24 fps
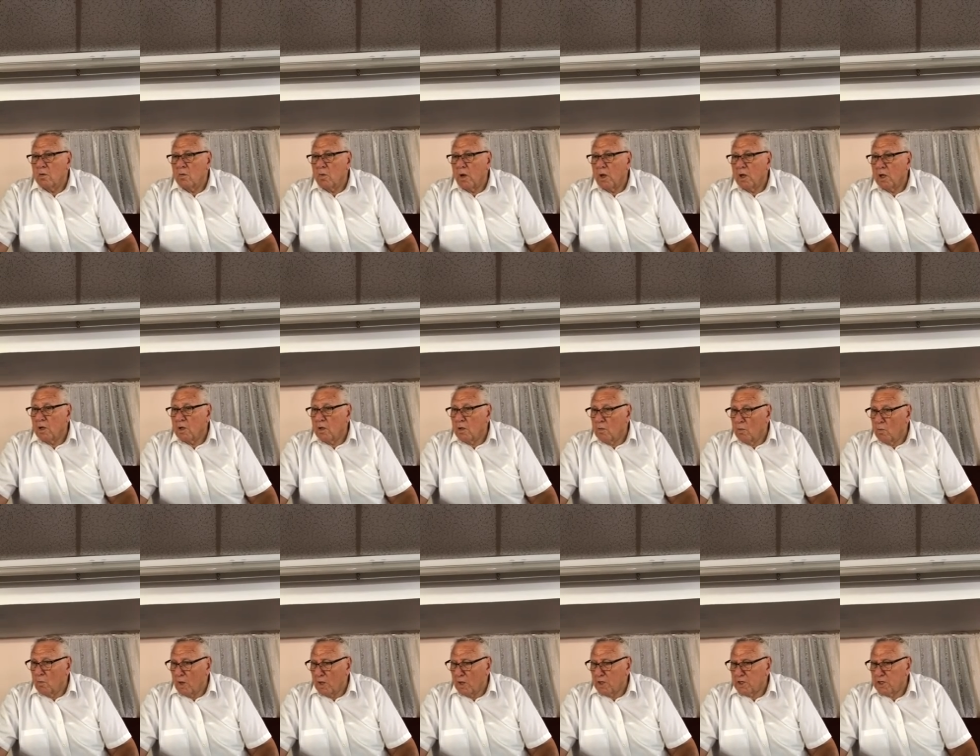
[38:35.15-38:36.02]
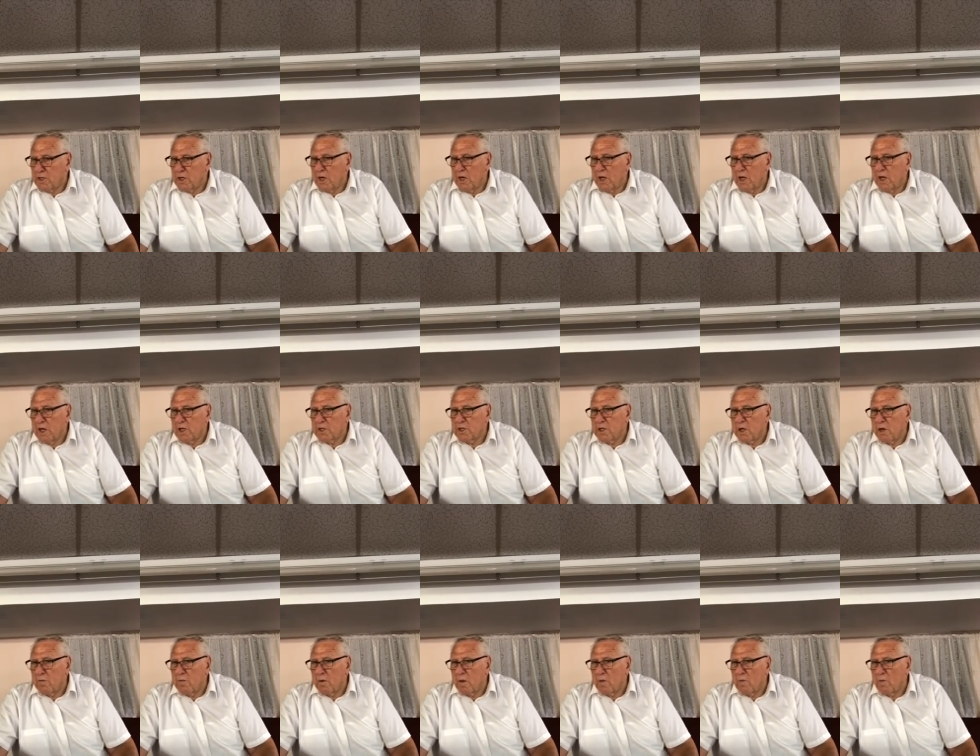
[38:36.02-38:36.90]
We, can we can sin against
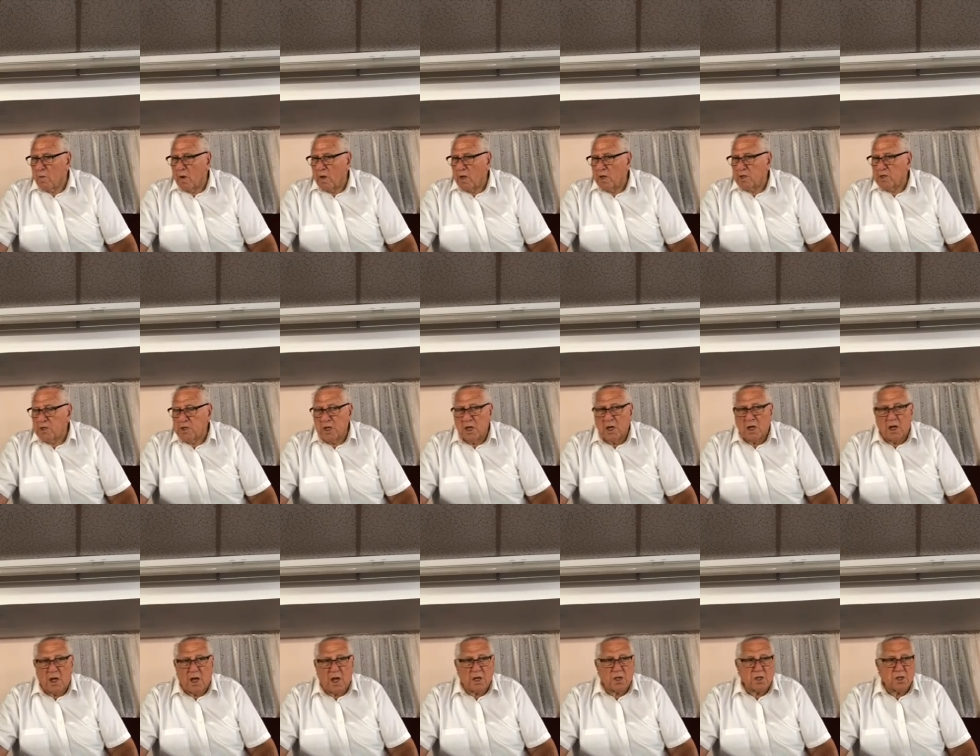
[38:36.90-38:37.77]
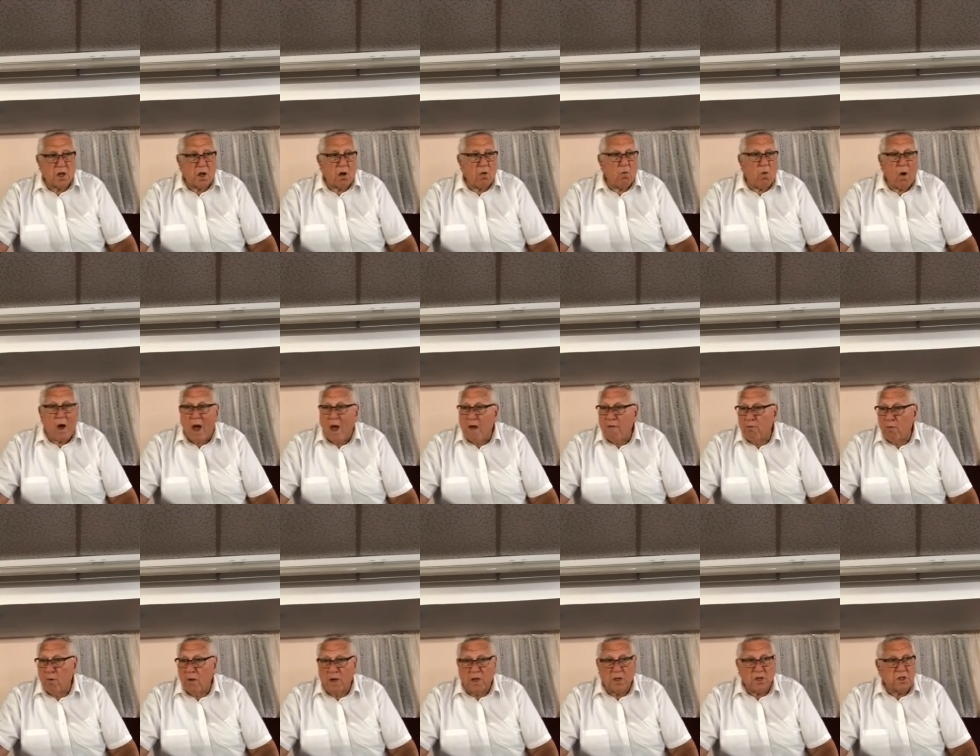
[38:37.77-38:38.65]
our mother. We can sin against our
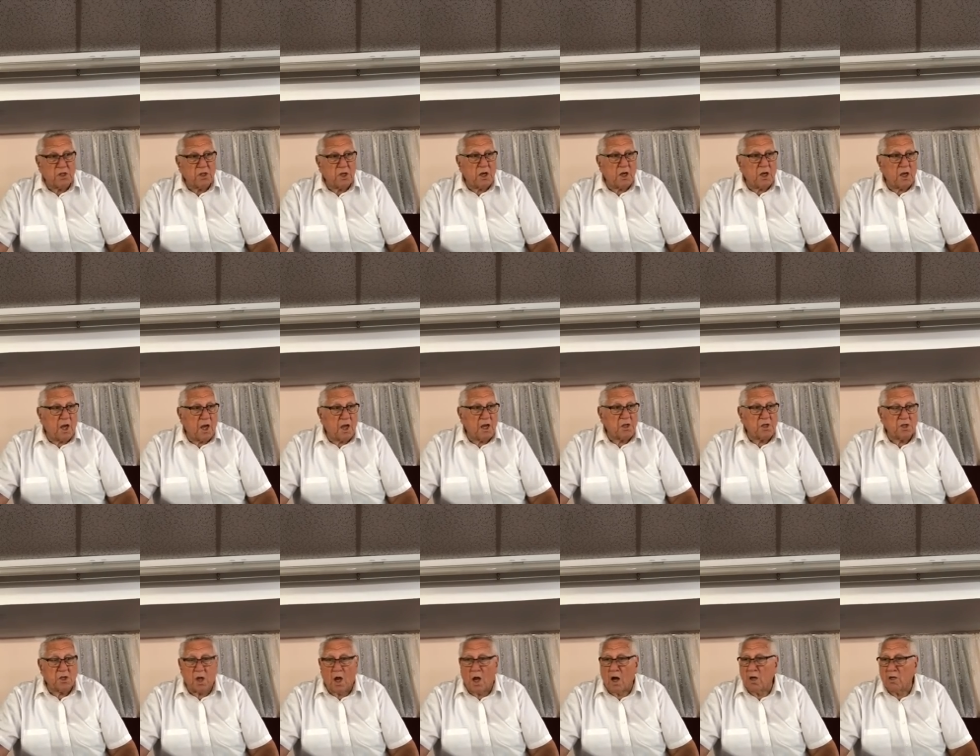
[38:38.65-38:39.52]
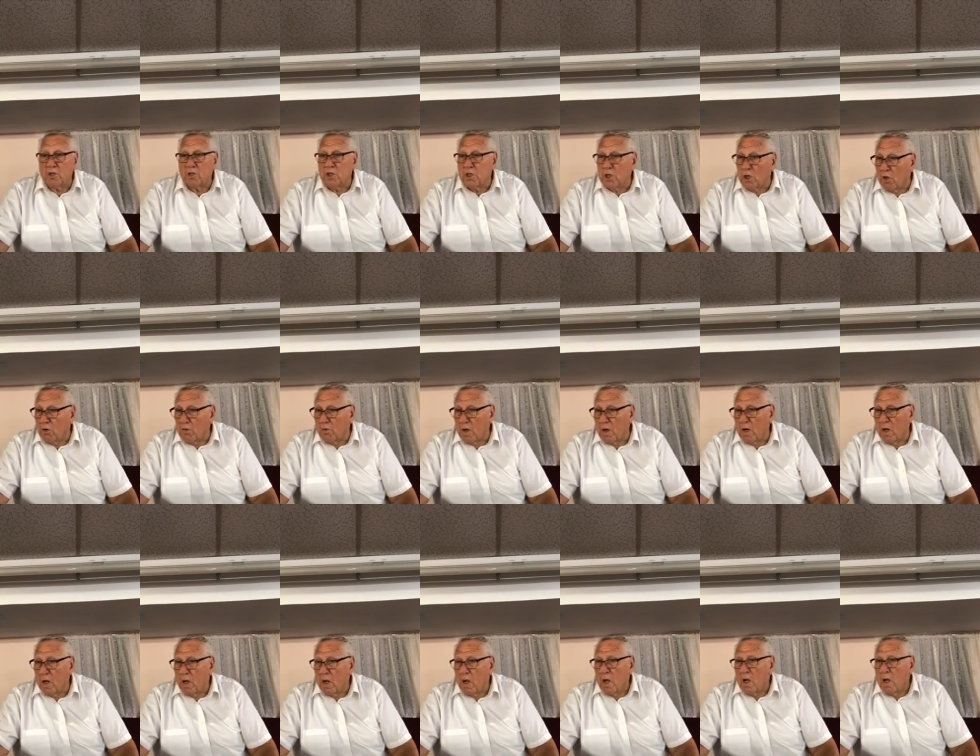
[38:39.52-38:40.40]
wife. We can sin against our children.